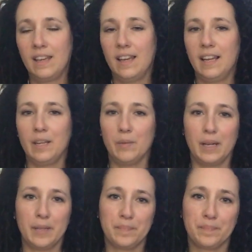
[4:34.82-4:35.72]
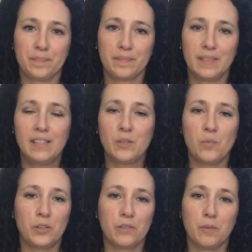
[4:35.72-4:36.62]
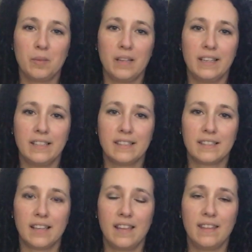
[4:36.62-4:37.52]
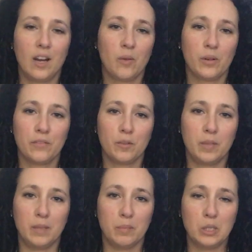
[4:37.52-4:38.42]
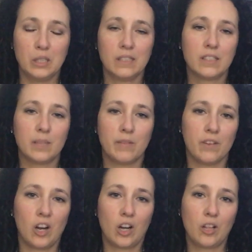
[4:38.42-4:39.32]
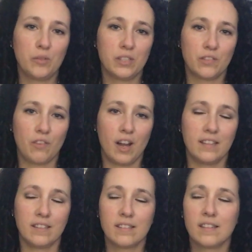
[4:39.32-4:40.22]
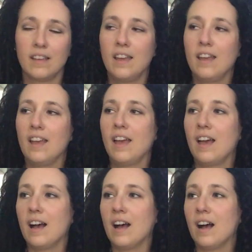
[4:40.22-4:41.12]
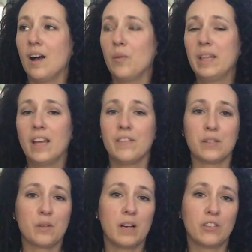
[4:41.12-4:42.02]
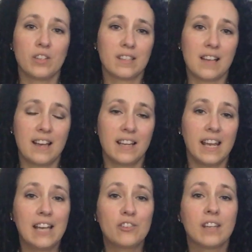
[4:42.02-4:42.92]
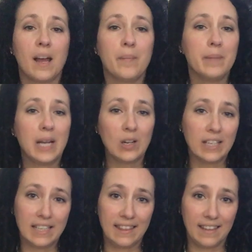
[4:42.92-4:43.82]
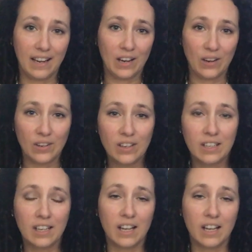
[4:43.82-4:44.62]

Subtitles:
Anyway, it's a wonderful place, and they are wonderful people, some of our closest friends. We love it so much that Scott and I actually got married there